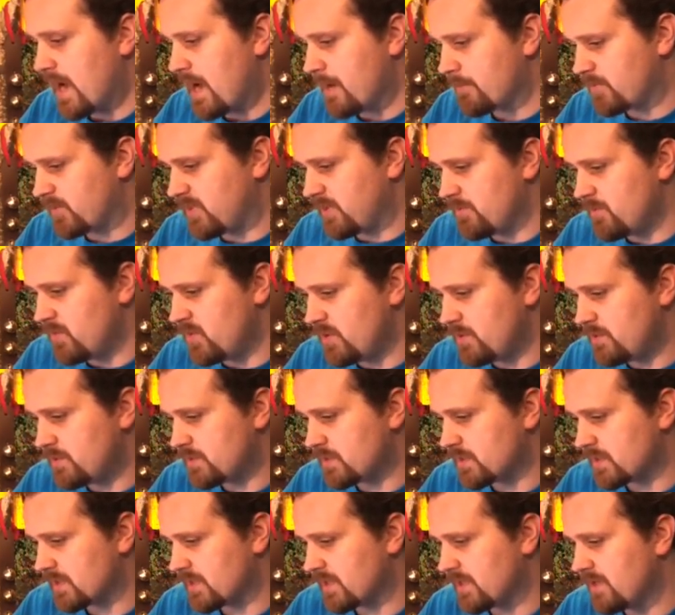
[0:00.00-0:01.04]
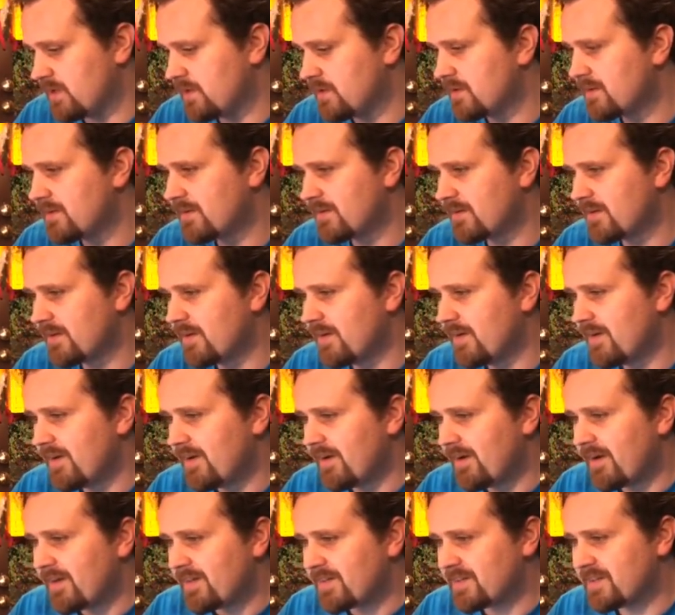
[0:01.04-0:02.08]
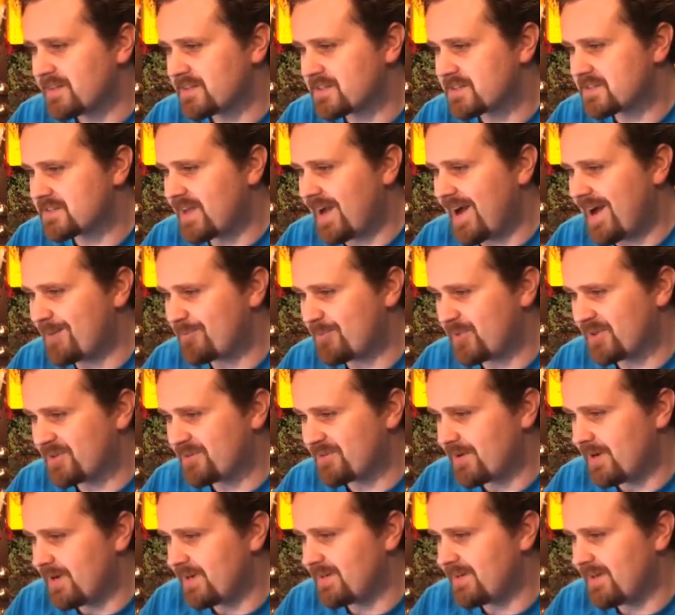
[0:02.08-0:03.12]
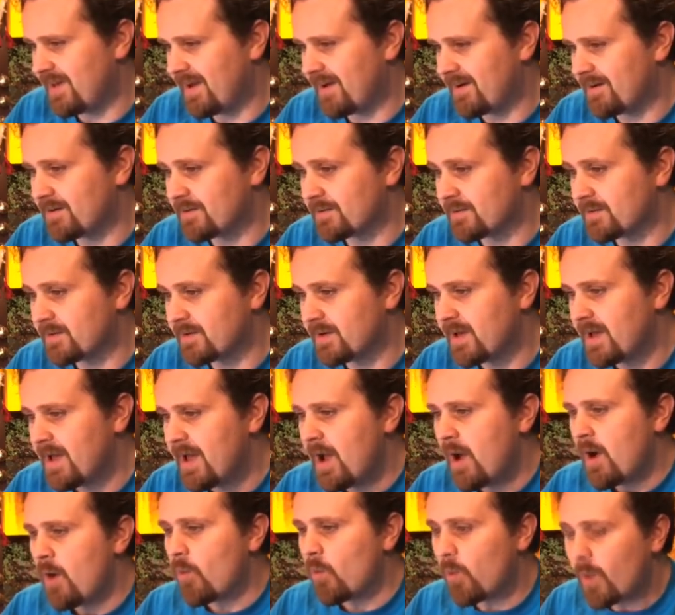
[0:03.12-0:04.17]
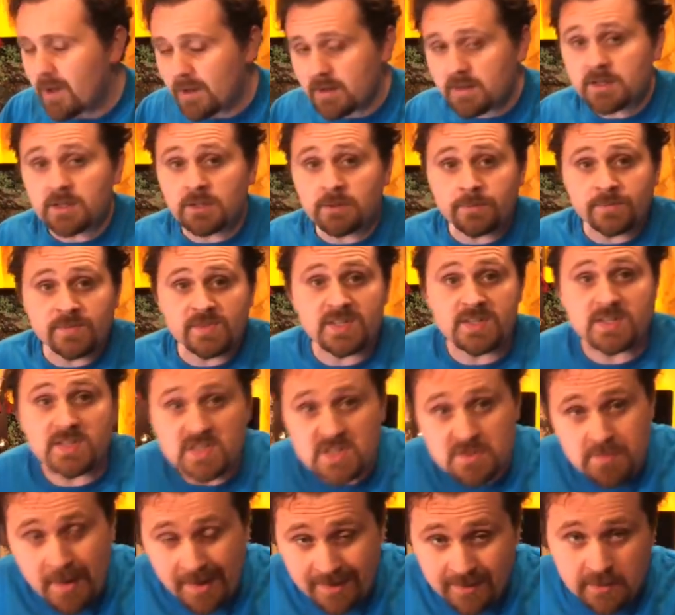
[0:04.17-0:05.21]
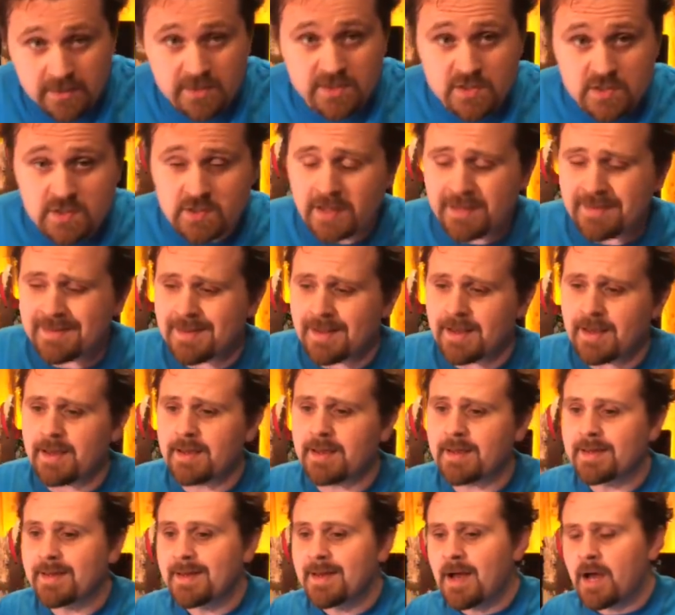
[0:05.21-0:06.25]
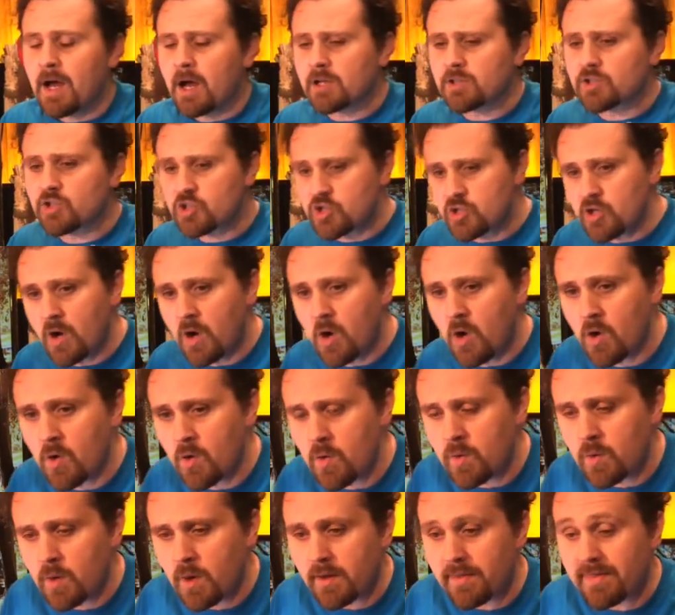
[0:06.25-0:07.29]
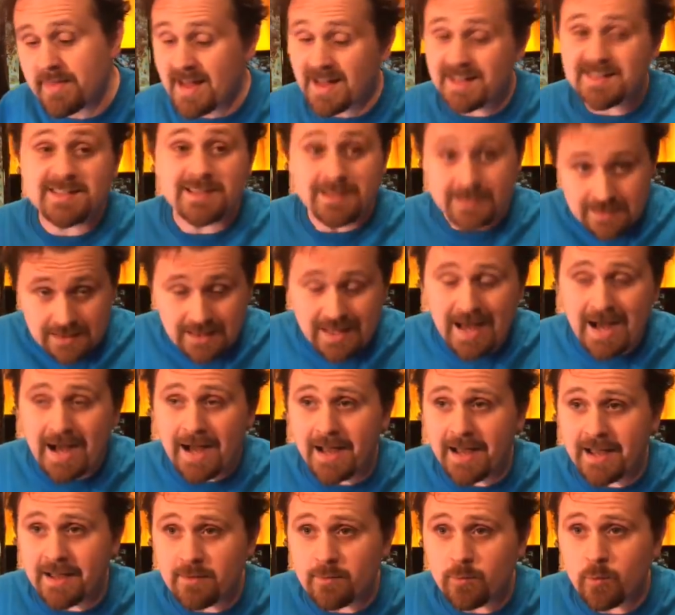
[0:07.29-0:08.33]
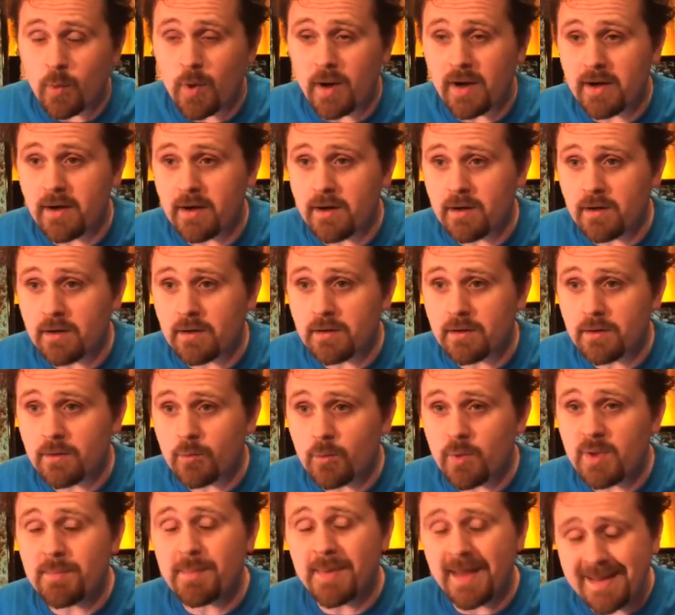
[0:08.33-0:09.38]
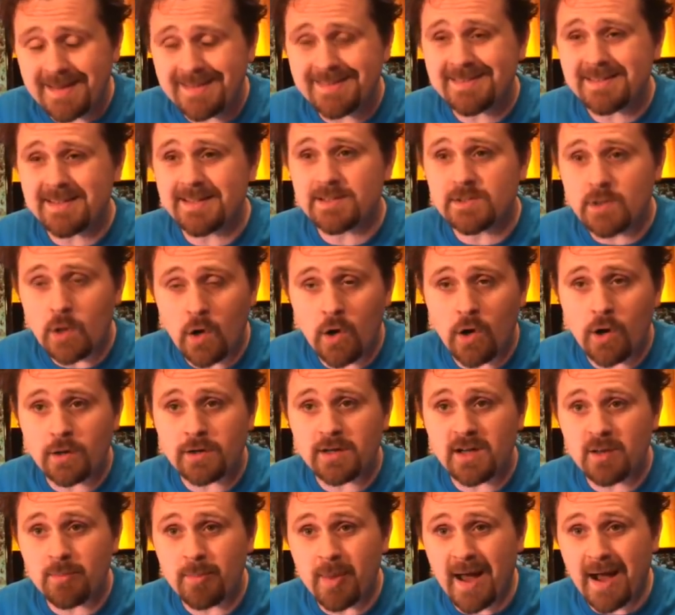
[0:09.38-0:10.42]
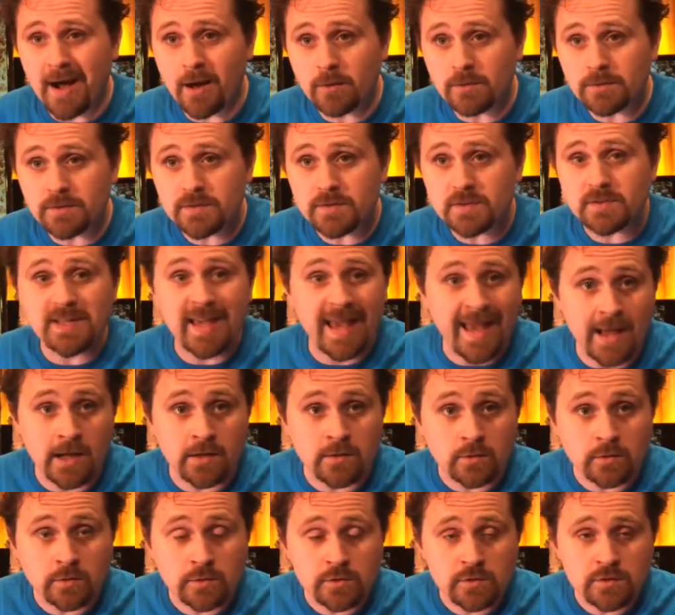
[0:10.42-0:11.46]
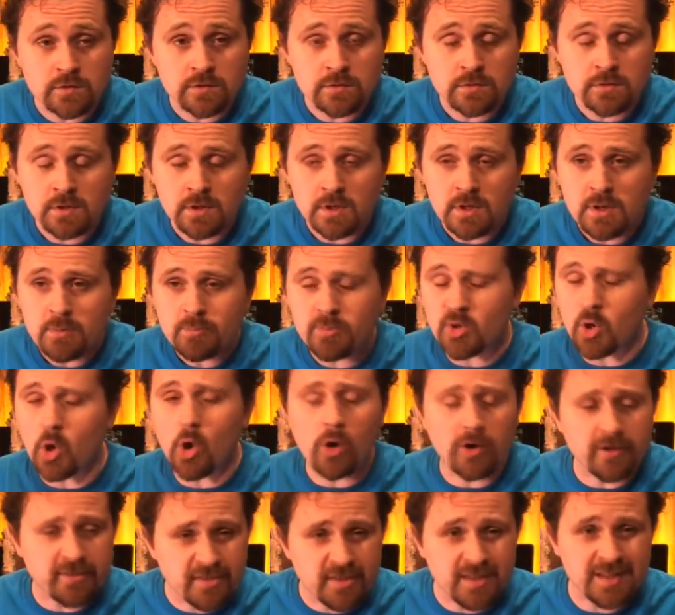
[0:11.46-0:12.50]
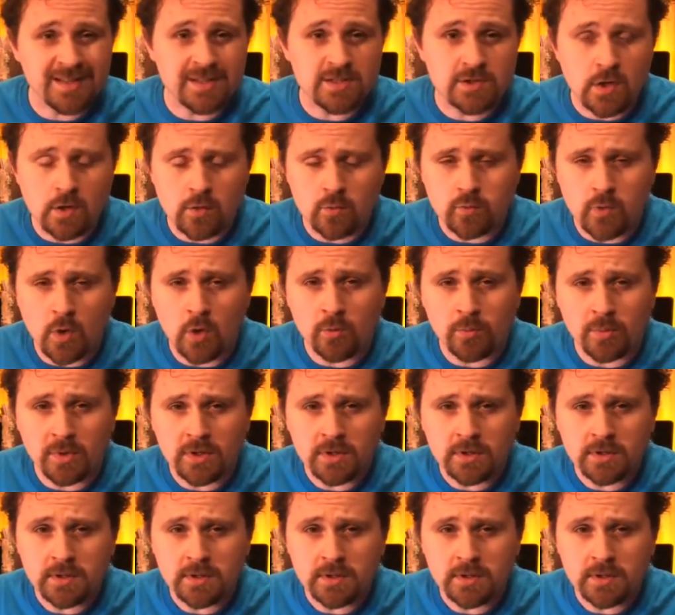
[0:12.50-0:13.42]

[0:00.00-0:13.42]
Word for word: the music. Let's stop it right now. Welcome to Smell It Sunday, a show that's live where we mainly talk about candles, but all things aroma,